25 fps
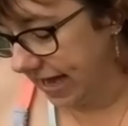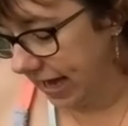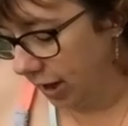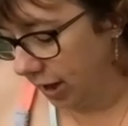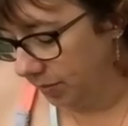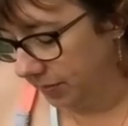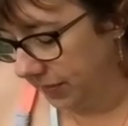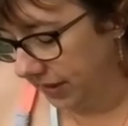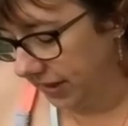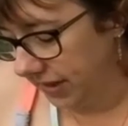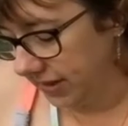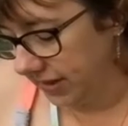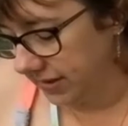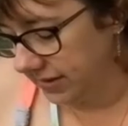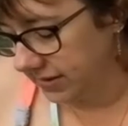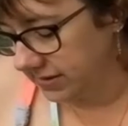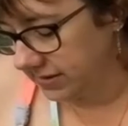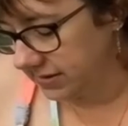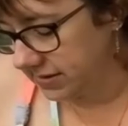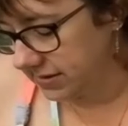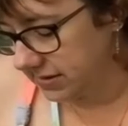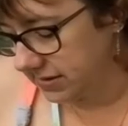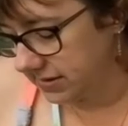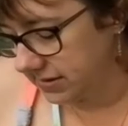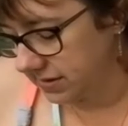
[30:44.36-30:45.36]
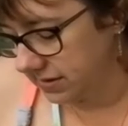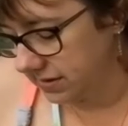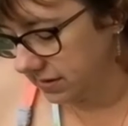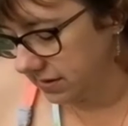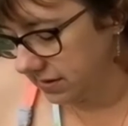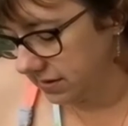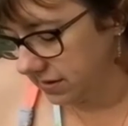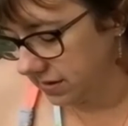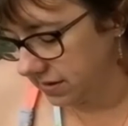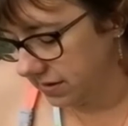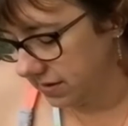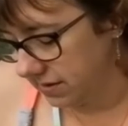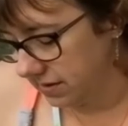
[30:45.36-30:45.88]
that means
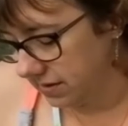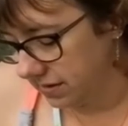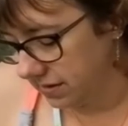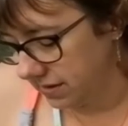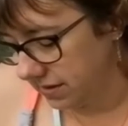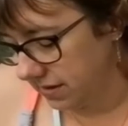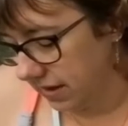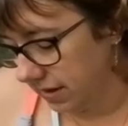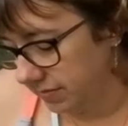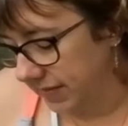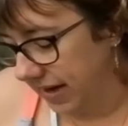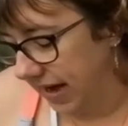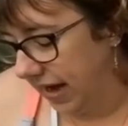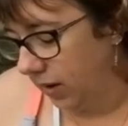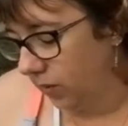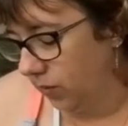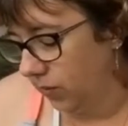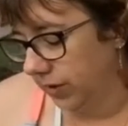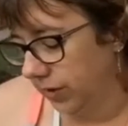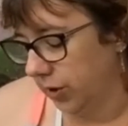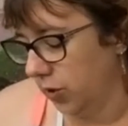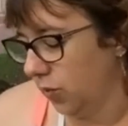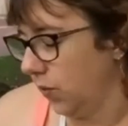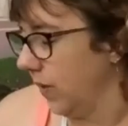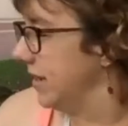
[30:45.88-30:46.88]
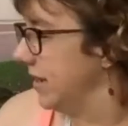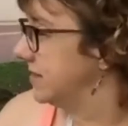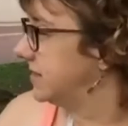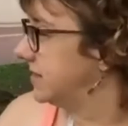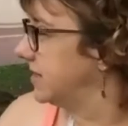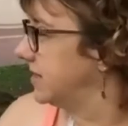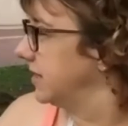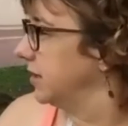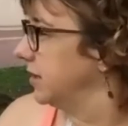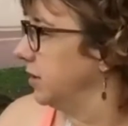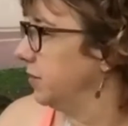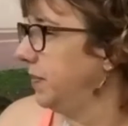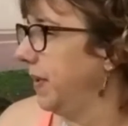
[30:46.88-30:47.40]
I'm not really
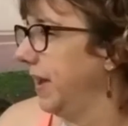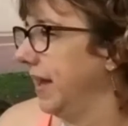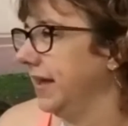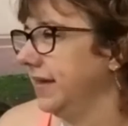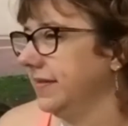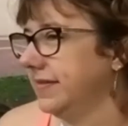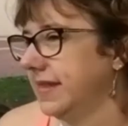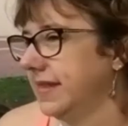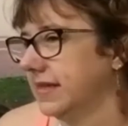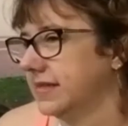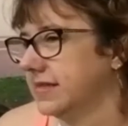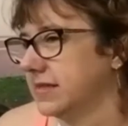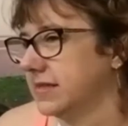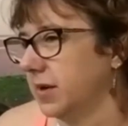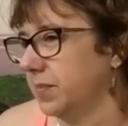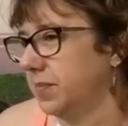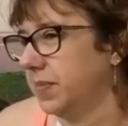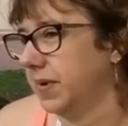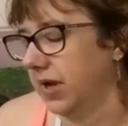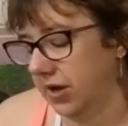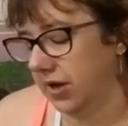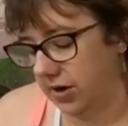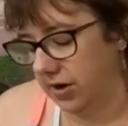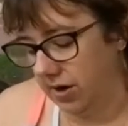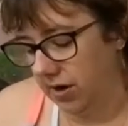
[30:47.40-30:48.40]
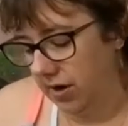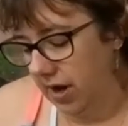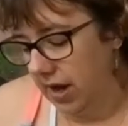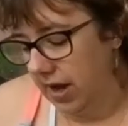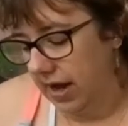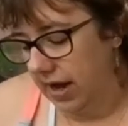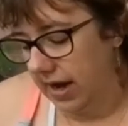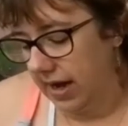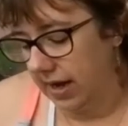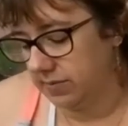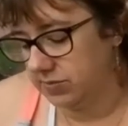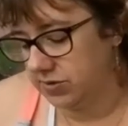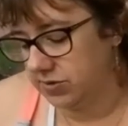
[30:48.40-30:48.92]
wasting the paint that's up here.
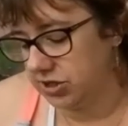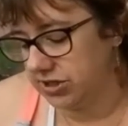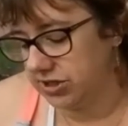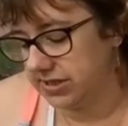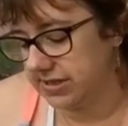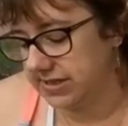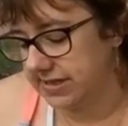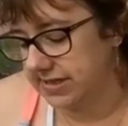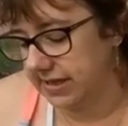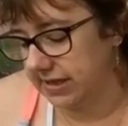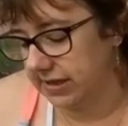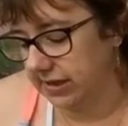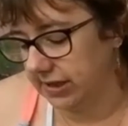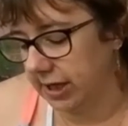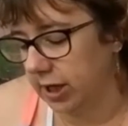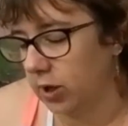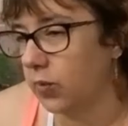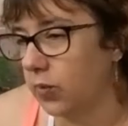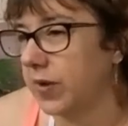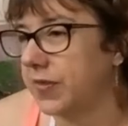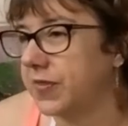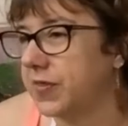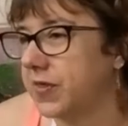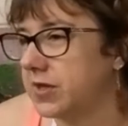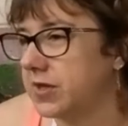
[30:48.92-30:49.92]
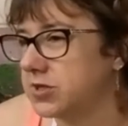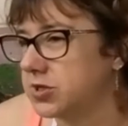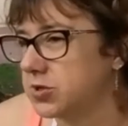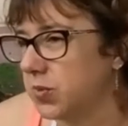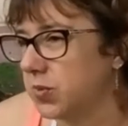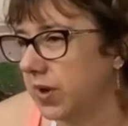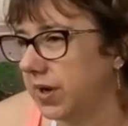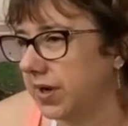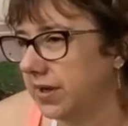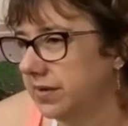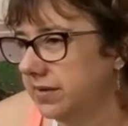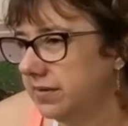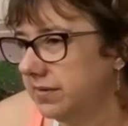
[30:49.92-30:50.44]
I'm just dealing with this
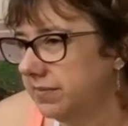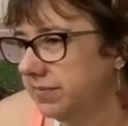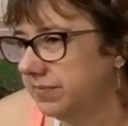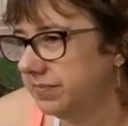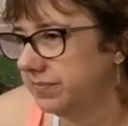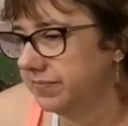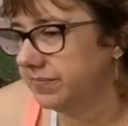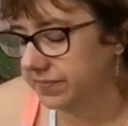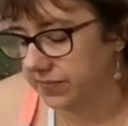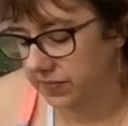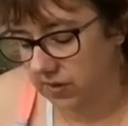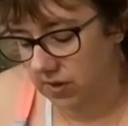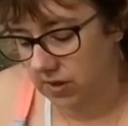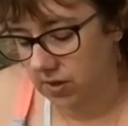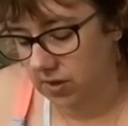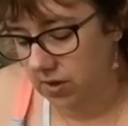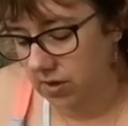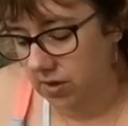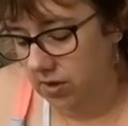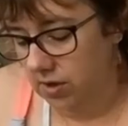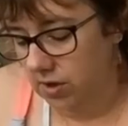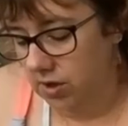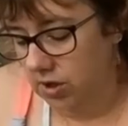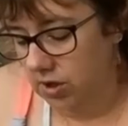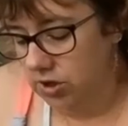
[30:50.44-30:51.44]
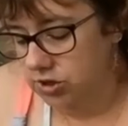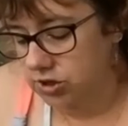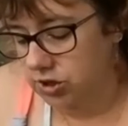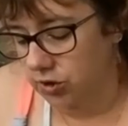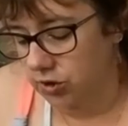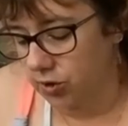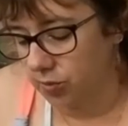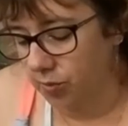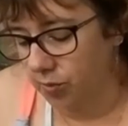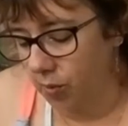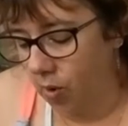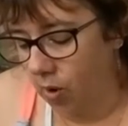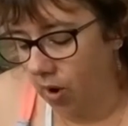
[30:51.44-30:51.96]
one. So
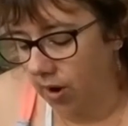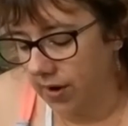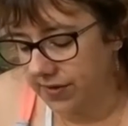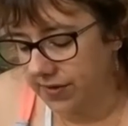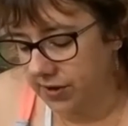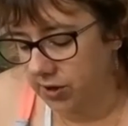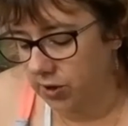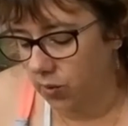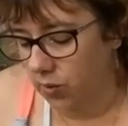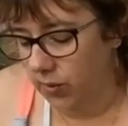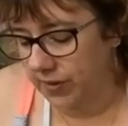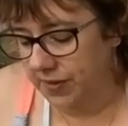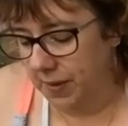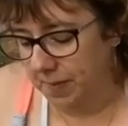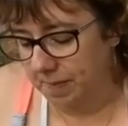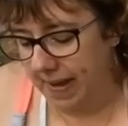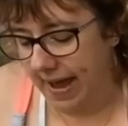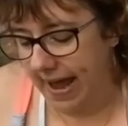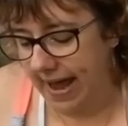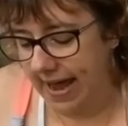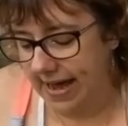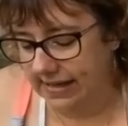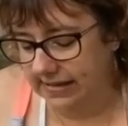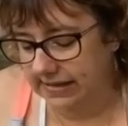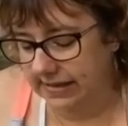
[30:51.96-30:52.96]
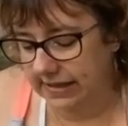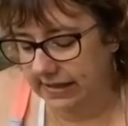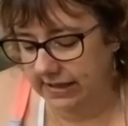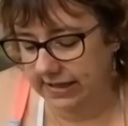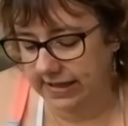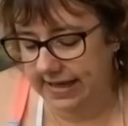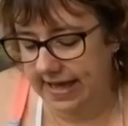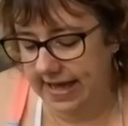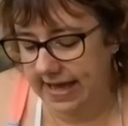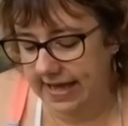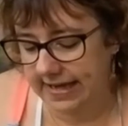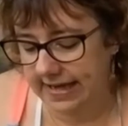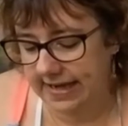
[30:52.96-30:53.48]
the more, with a palette,
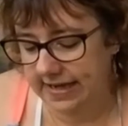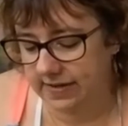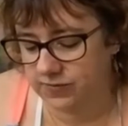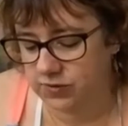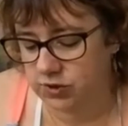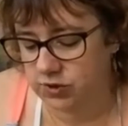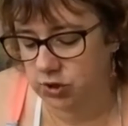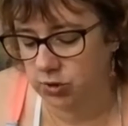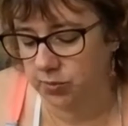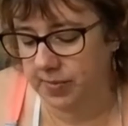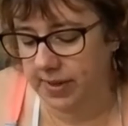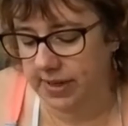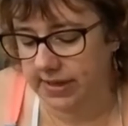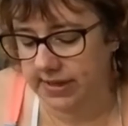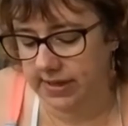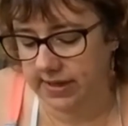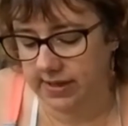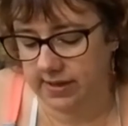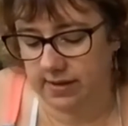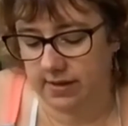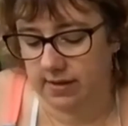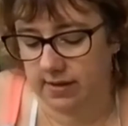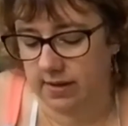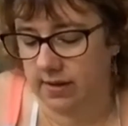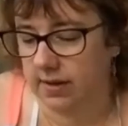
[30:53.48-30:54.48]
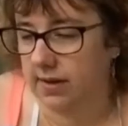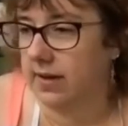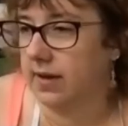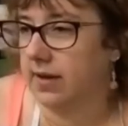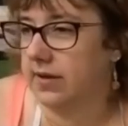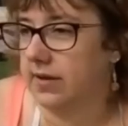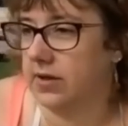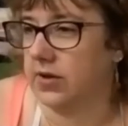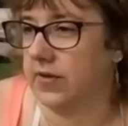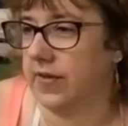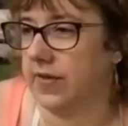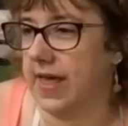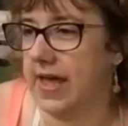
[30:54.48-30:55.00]
you can't have too many,
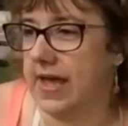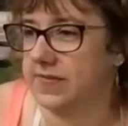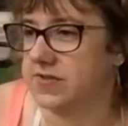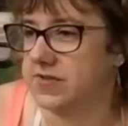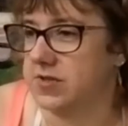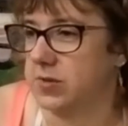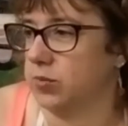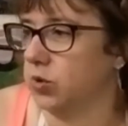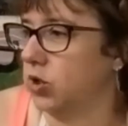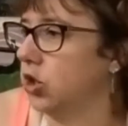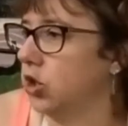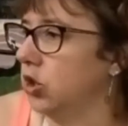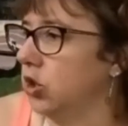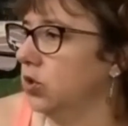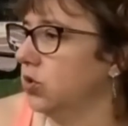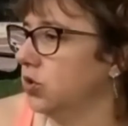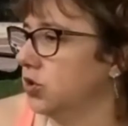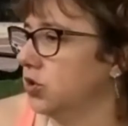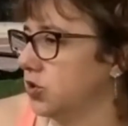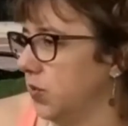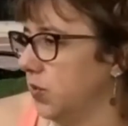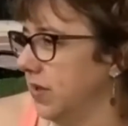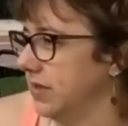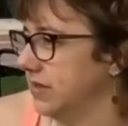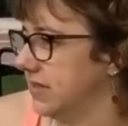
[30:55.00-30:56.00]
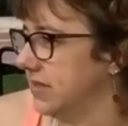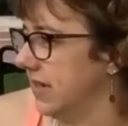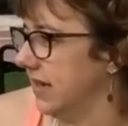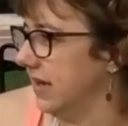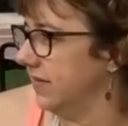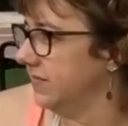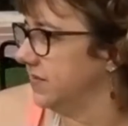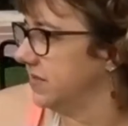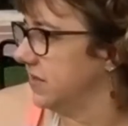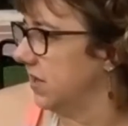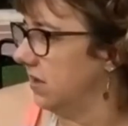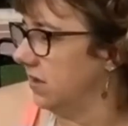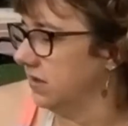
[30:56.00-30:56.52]
they have some huge ones that
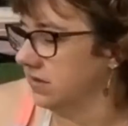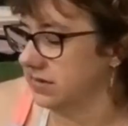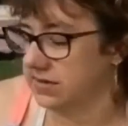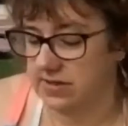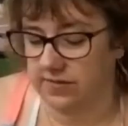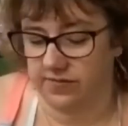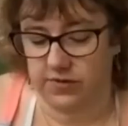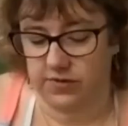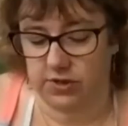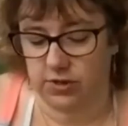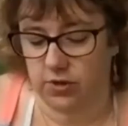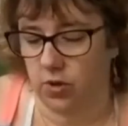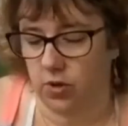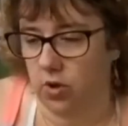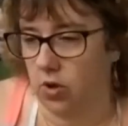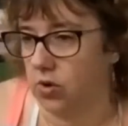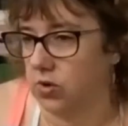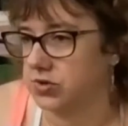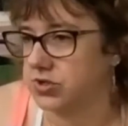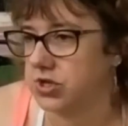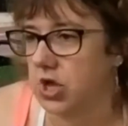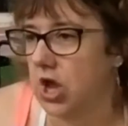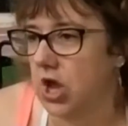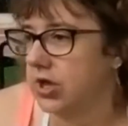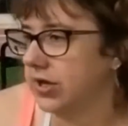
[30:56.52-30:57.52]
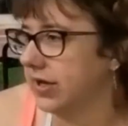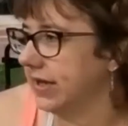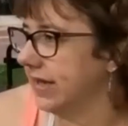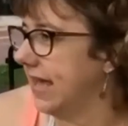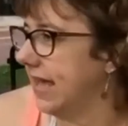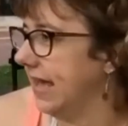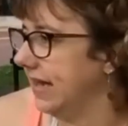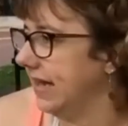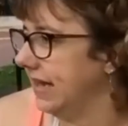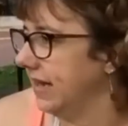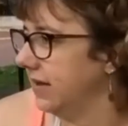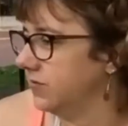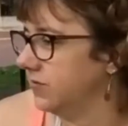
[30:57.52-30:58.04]
have tons of little holes. You
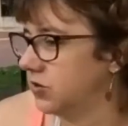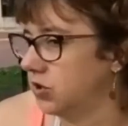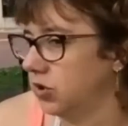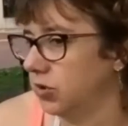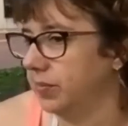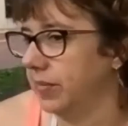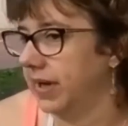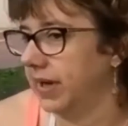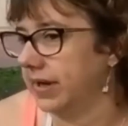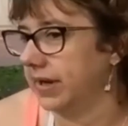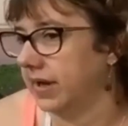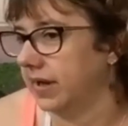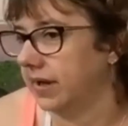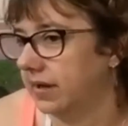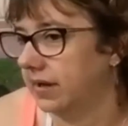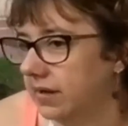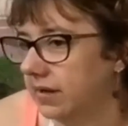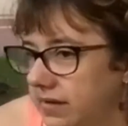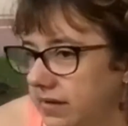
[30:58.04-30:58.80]
can't have too many.